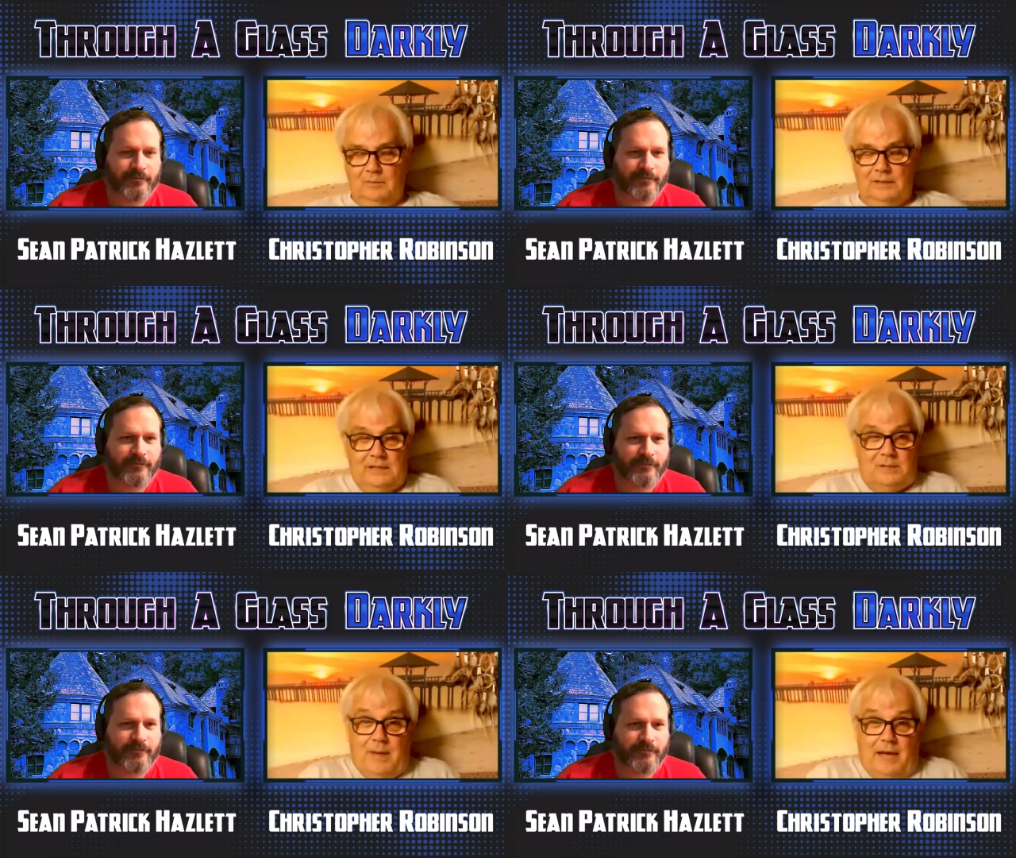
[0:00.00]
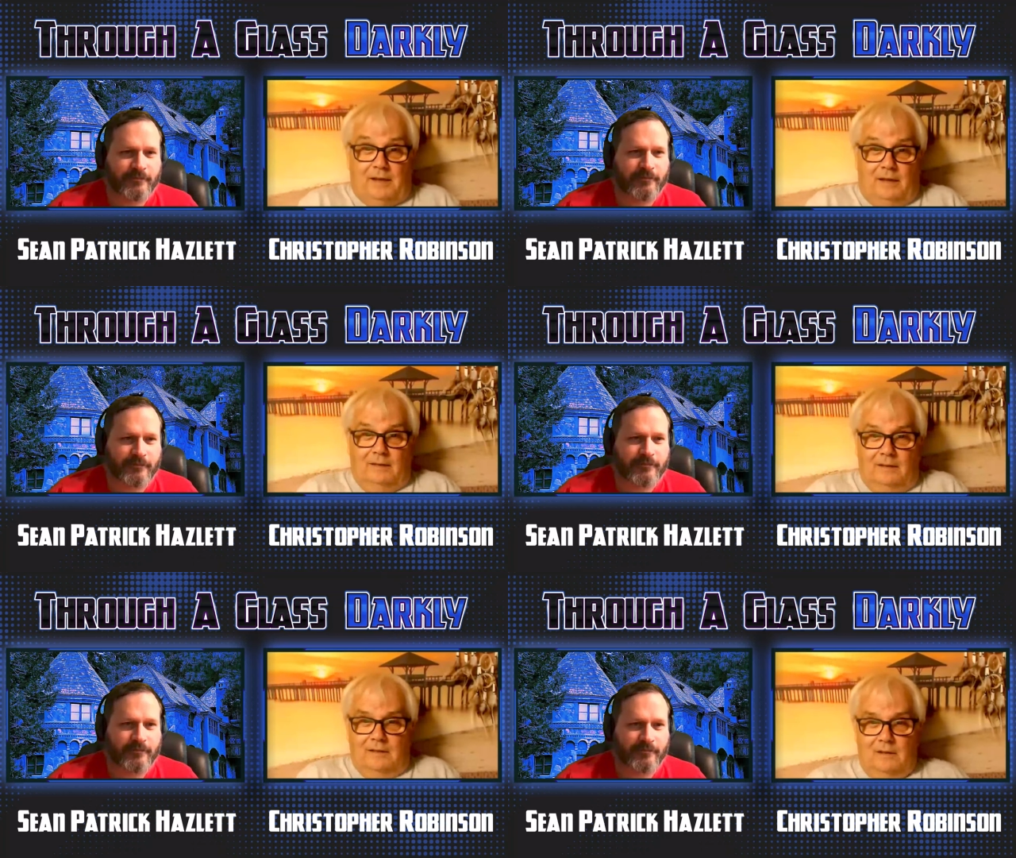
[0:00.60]
Speaker 1: it doesn't matter,
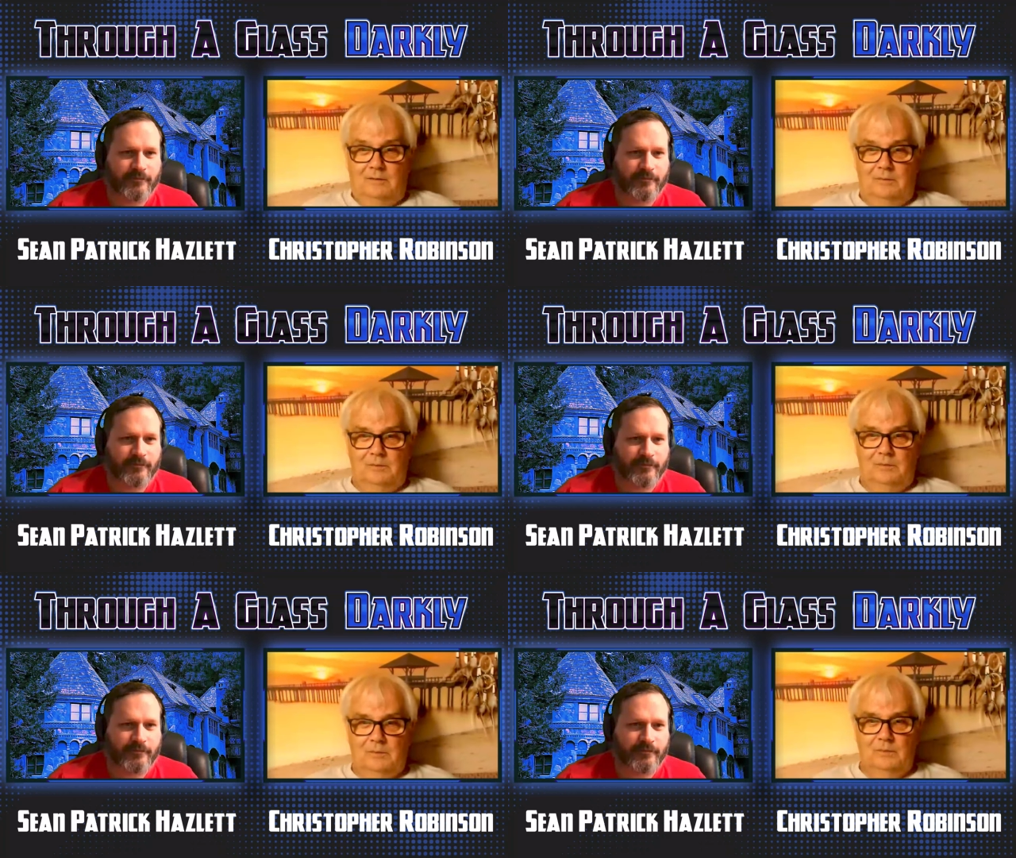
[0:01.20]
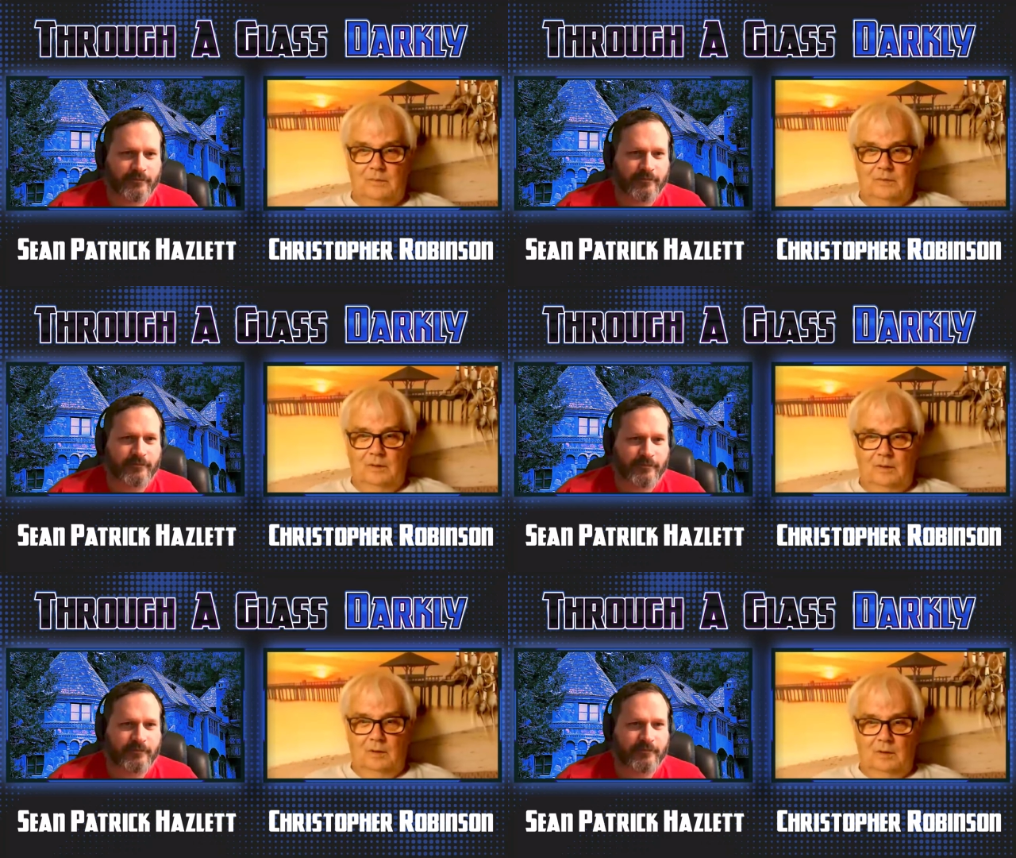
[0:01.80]
you know.
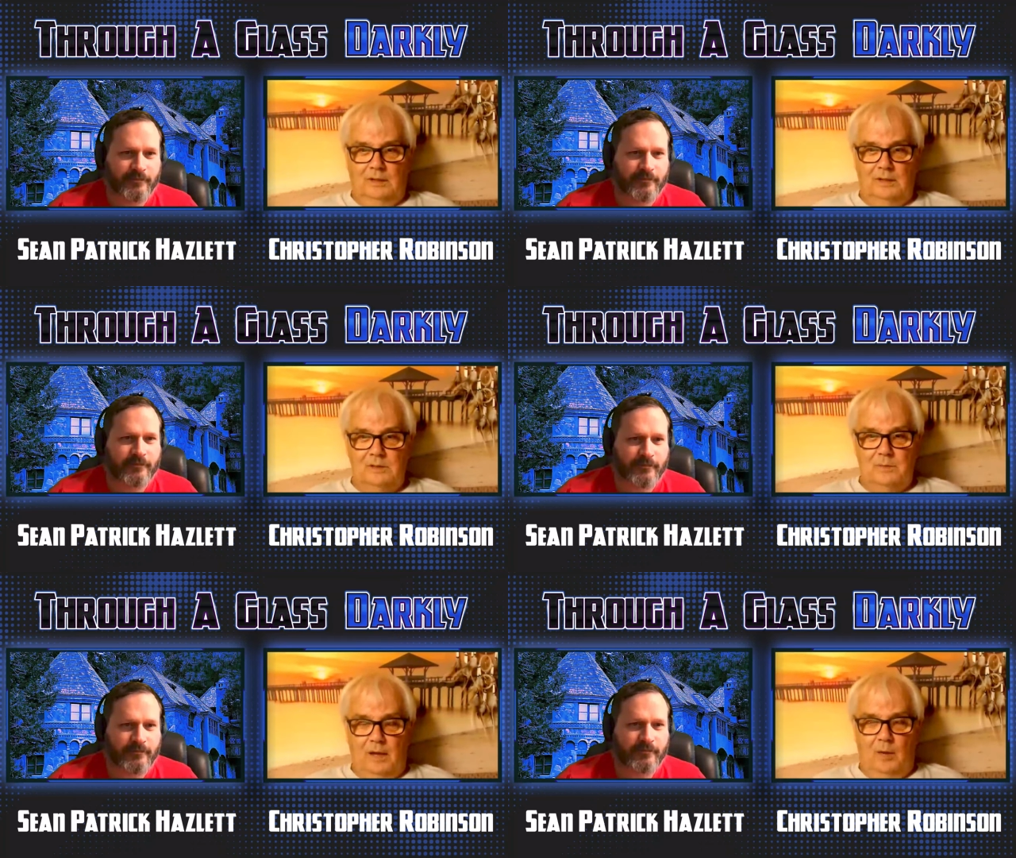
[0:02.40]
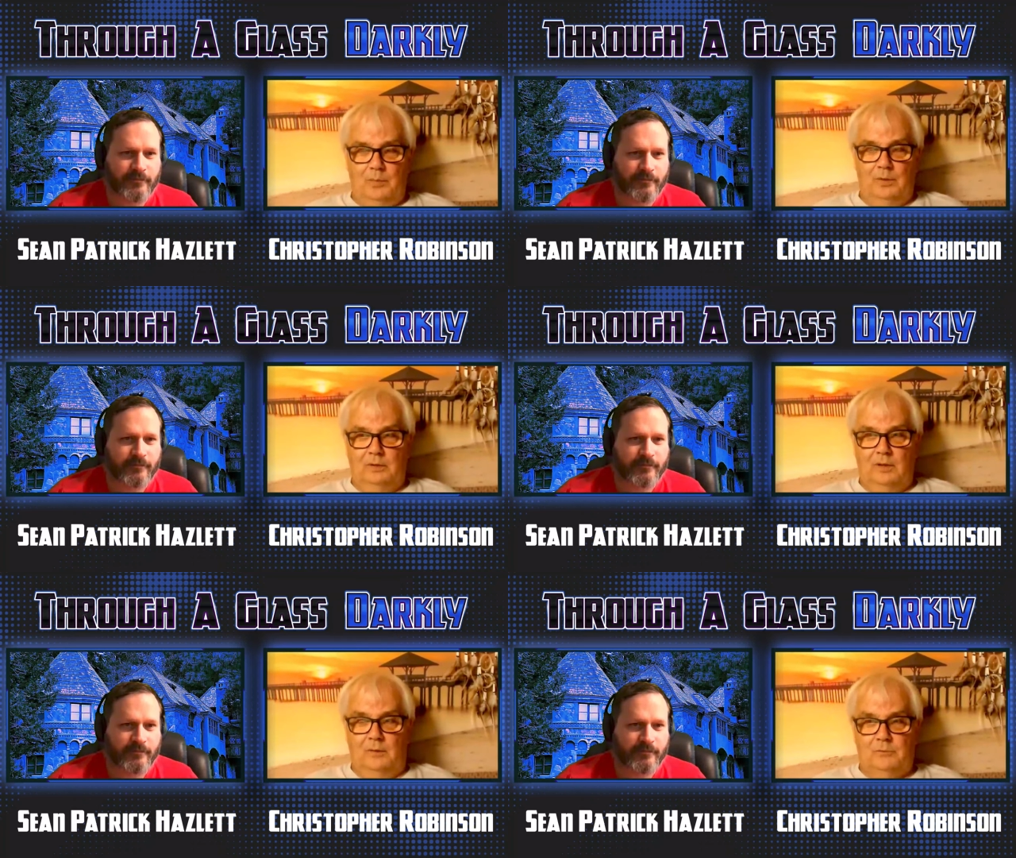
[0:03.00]
It doesn't matter. But
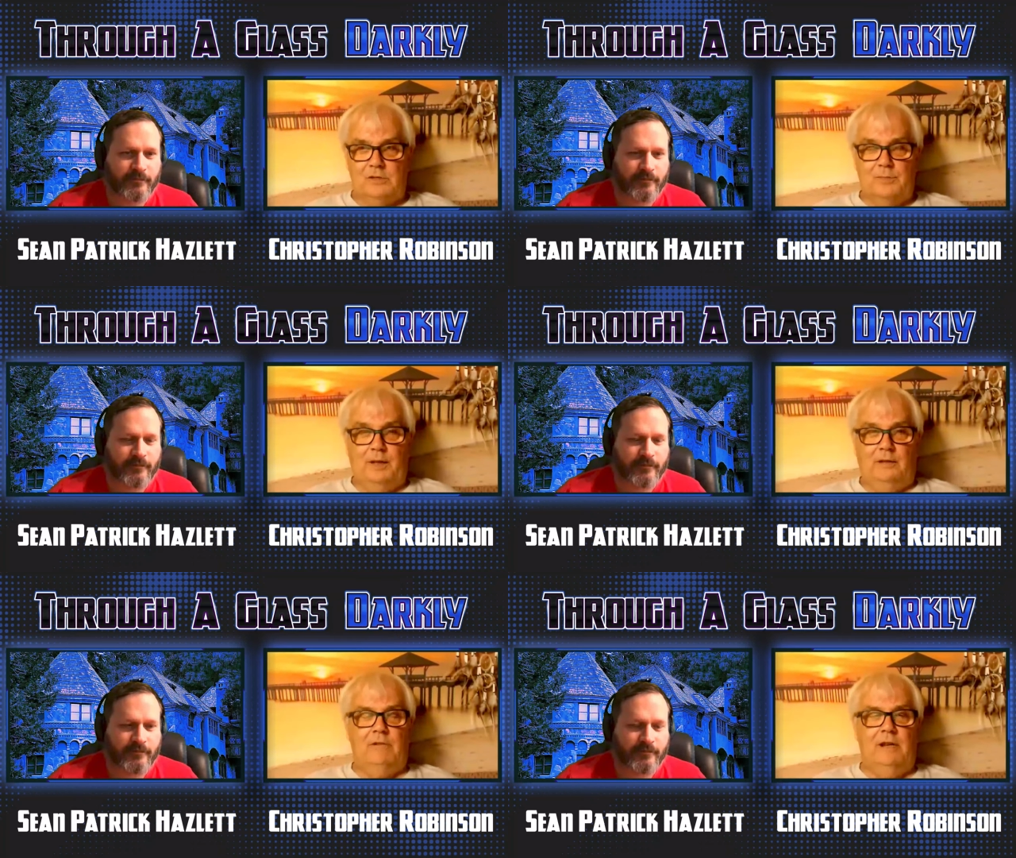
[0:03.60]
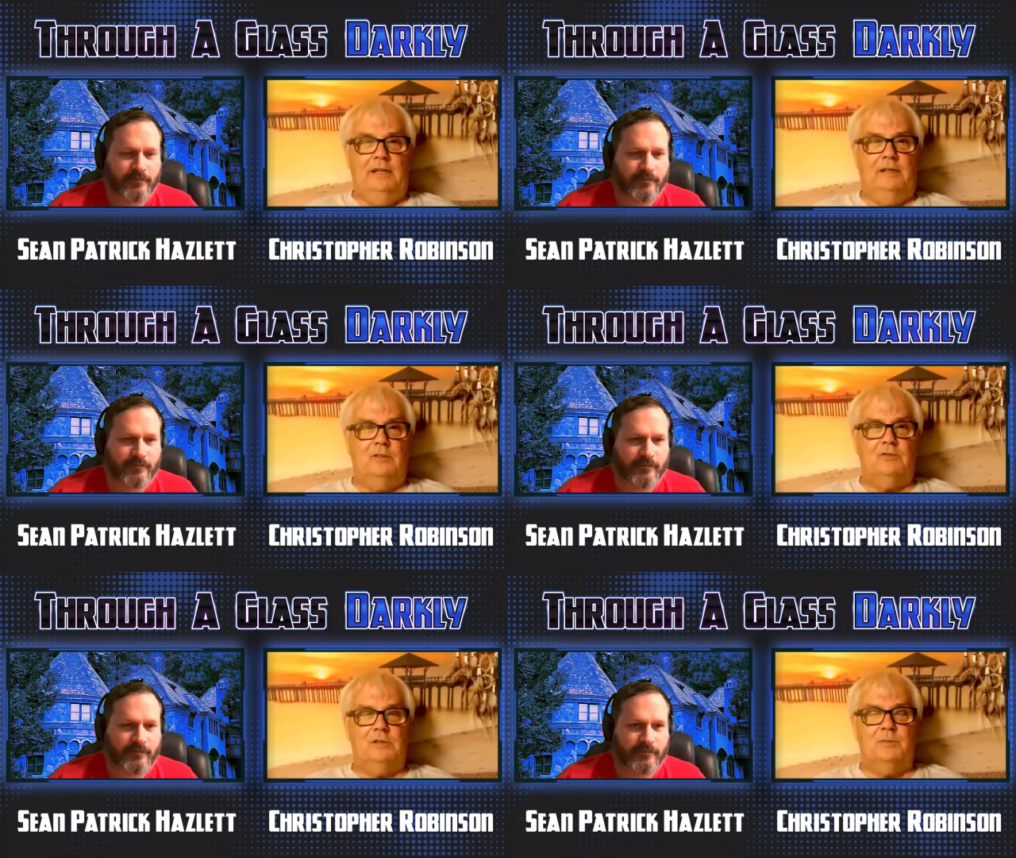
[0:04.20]
Chris Mellon really
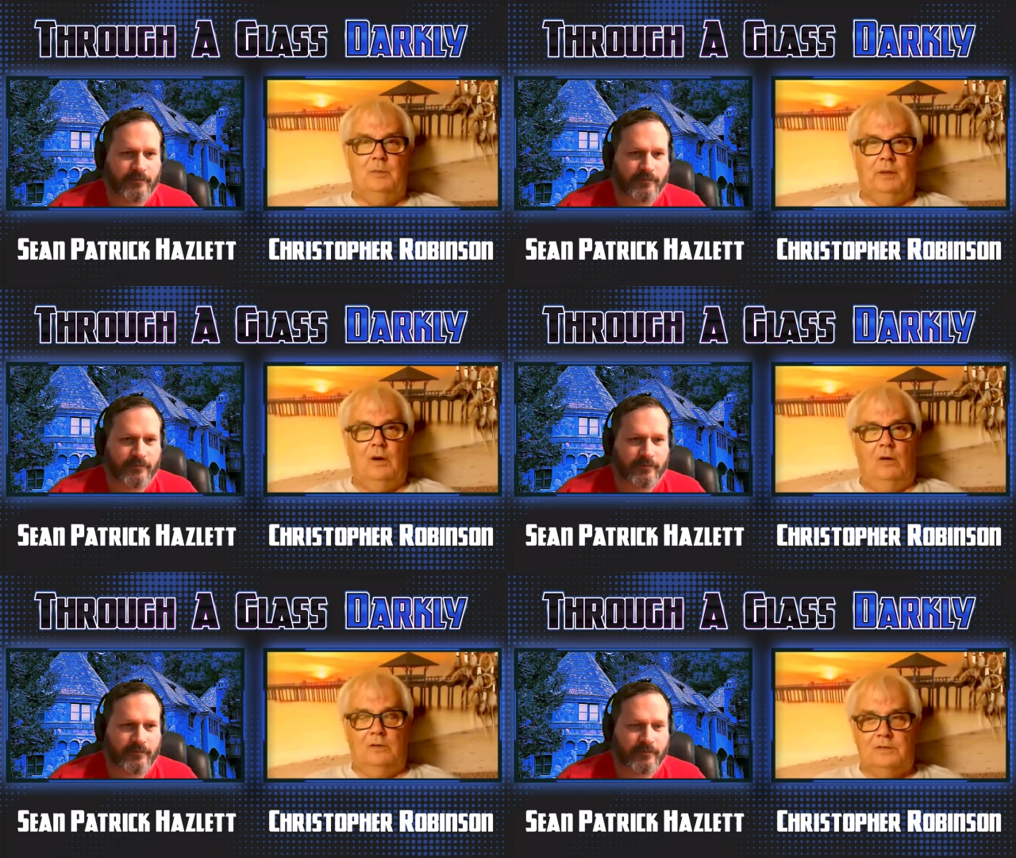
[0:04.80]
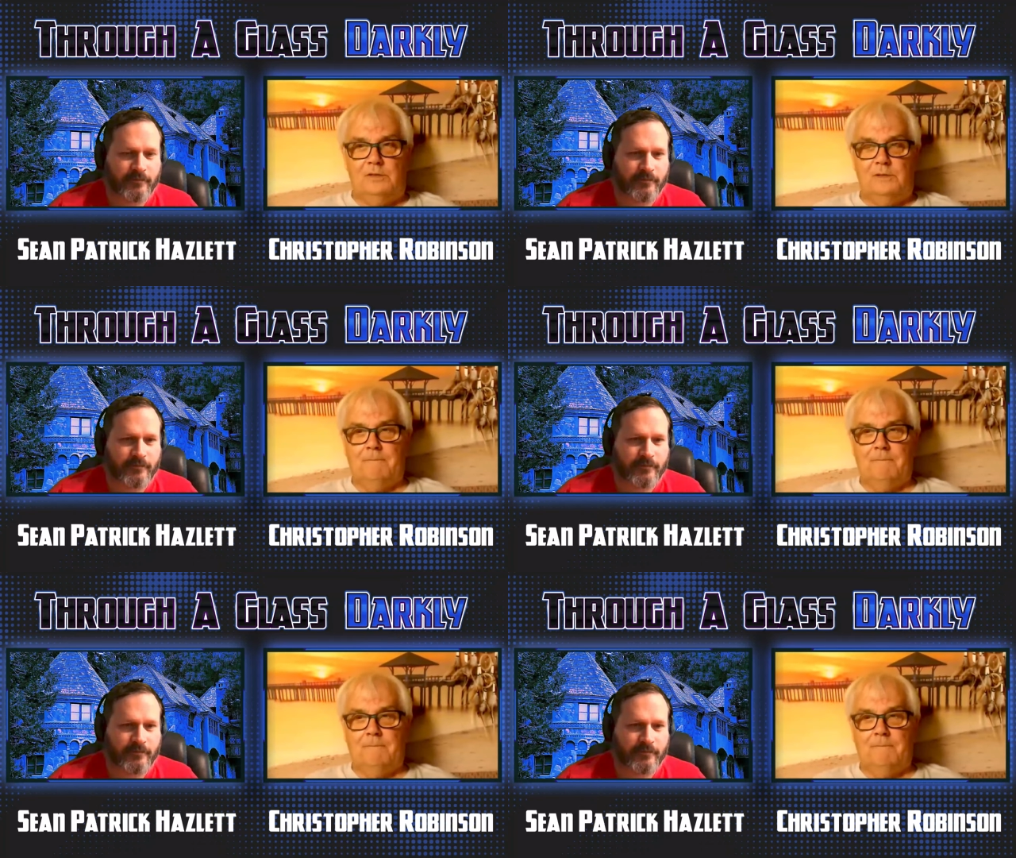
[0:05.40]
interests me because